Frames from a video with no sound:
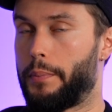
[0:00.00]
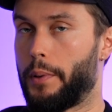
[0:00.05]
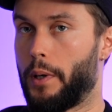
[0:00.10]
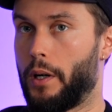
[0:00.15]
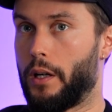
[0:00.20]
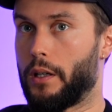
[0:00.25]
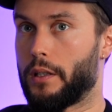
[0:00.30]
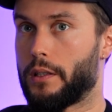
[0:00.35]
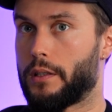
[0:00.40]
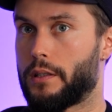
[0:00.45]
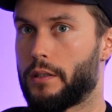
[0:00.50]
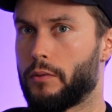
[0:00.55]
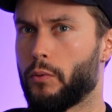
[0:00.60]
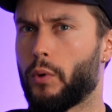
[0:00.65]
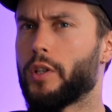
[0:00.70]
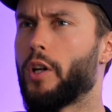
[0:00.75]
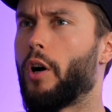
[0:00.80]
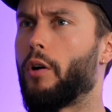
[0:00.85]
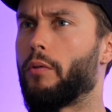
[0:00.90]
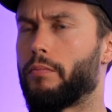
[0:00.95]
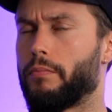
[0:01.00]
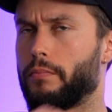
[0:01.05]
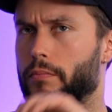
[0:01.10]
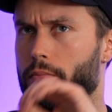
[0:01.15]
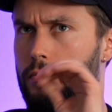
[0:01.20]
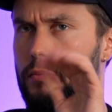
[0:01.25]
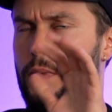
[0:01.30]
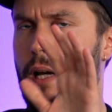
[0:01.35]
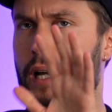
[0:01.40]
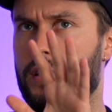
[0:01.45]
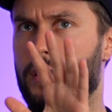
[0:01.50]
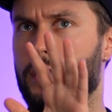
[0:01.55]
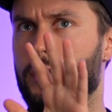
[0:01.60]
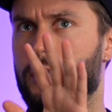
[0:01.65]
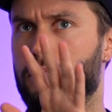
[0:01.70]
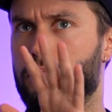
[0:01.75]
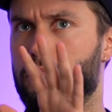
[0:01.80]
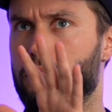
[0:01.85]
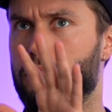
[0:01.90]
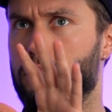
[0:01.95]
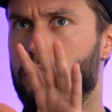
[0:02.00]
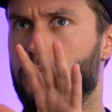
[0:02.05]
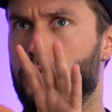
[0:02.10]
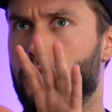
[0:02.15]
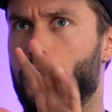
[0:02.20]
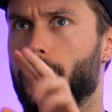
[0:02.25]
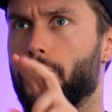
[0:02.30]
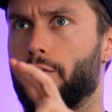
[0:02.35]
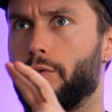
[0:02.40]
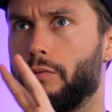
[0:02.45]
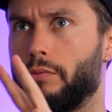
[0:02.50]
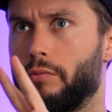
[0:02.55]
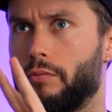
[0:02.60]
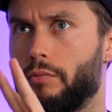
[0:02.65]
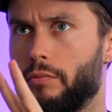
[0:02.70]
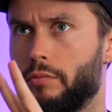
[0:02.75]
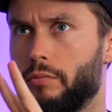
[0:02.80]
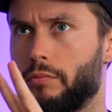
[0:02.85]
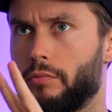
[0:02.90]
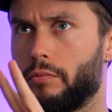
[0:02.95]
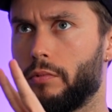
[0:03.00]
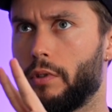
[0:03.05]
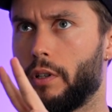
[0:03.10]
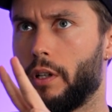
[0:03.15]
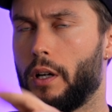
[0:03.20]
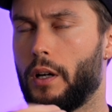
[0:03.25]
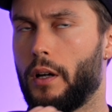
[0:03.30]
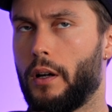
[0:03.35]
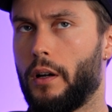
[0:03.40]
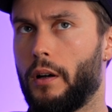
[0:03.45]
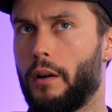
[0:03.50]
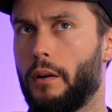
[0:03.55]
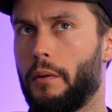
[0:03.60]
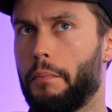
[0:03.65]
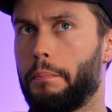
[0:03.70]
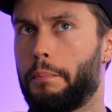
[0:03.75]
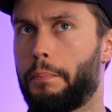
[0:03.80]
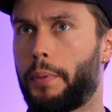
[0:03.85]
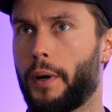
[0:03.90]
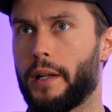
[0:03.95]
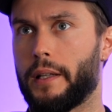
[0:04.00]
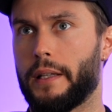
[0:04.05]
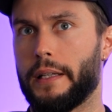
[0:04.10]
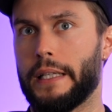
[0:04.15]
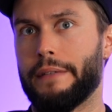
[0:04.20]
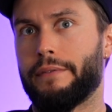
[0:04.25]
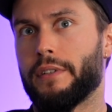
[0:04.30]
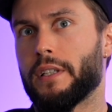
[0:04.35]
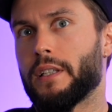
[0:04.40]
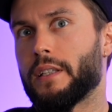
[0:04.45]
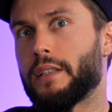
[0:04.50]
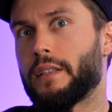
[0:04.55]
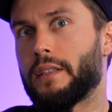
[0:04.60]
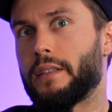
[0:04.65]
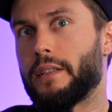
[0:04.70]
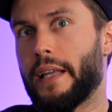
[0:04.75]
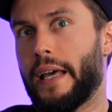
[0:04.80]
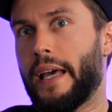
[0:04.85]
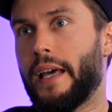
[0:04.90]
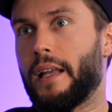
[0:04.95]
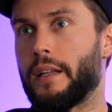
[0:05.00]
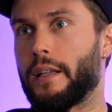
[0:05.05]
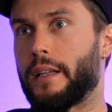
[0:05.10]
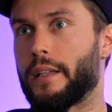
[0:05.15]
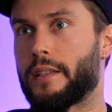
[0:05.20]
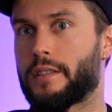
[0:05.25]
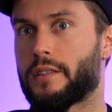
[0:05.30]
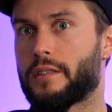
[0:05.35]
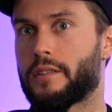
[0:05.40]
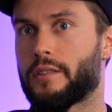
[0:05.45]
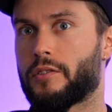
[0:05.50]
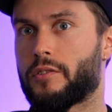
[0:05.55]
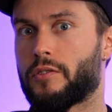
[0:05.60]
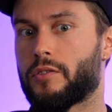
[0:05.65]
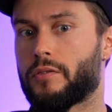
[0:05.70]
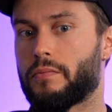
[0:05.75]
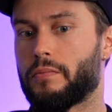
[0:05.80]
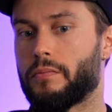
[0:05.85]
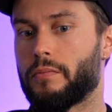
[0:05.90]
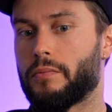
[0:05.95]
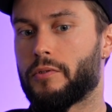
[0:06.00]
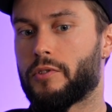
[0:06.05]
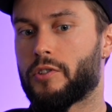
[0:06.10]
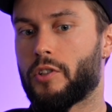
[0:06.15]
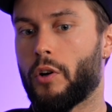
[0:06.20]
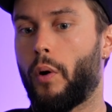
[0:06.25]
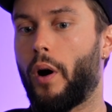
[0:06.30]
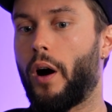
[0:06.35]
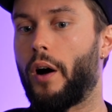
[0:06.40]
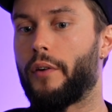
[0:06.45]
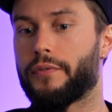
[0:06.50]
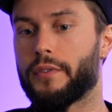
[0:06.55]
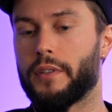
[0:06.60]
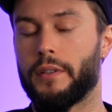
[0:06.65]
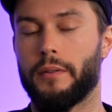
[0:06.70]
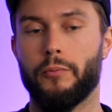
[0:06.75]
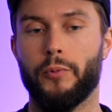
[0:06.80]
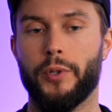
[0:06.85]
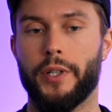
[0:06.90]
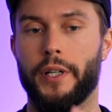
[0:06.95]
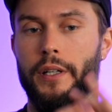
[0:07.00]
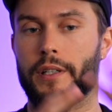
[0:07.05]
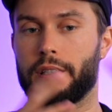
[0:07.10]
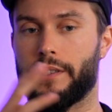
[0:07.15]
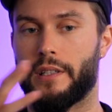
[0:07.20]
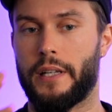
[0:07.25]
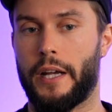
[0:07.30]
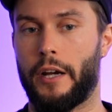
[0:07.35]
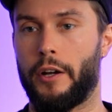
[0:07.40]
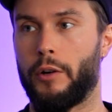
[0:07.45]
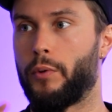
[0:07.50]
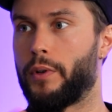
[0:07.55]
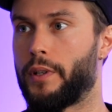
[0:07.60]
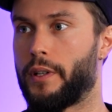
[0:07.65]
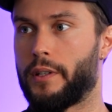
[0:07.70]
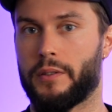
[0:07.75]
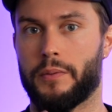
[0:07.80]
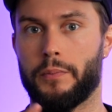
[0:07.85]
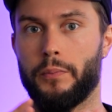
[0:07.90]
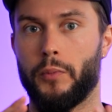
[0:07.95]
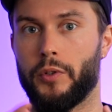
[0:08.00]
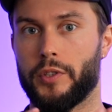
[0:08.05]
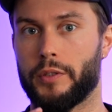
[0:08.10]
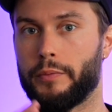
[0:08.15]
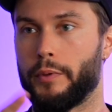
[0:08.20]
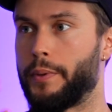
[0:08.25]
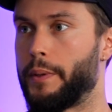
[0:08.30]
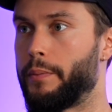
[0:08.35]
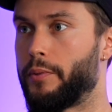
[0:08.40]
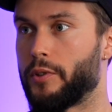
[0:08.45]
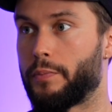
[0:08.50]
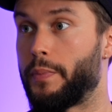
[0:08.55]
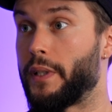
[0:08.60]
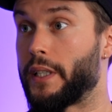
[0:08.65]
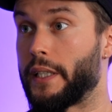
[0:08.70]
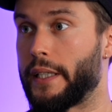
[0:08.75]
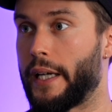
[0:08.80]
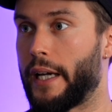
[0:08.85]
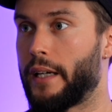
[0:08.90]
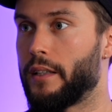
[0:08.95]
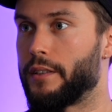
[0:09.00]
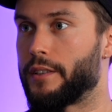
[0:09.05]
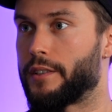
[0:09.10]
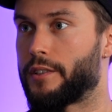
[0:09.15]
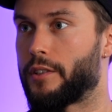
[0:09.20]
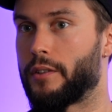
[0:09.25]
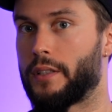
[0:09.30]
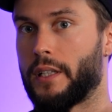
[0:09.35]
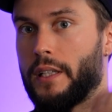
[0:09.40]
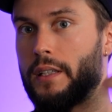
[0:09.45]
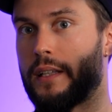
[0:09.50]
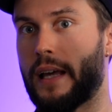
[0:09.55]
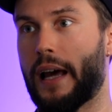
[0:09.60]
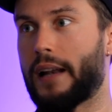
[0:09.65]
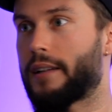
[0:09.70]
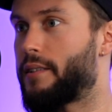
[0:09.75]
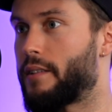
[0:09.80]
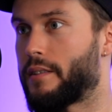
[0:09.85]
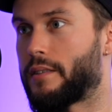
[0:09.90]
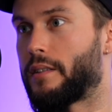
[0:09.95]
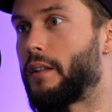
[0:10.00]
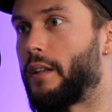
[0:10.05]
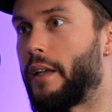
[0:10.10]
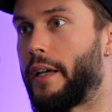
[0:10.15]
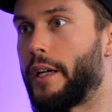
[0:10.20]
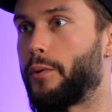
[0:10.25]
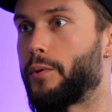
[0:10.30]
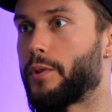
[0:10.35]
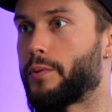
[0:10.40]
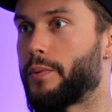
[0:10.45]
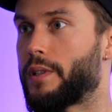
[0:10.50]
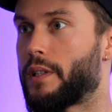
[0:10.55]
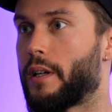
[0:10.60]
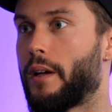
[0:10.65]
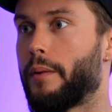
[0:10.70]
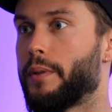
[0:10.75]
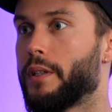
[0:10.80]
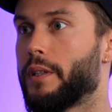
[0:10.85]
but, well, no, actually, two. But even then, it's so often we're in a scenario where there's multiple people speaking English, so mm-hmm. then that's just the language we tap